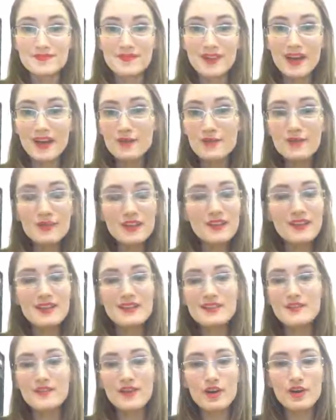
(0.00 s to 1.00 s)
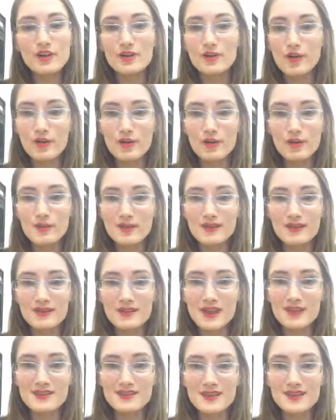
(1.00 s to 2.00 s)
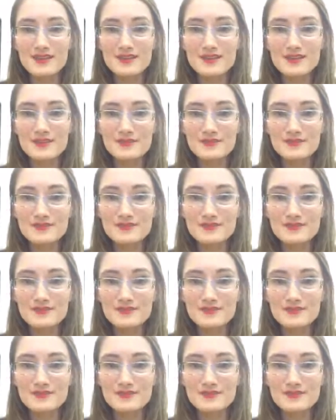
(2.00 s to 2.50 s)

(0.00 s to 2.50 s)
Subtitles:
I don't think that's a very good argument in that sense.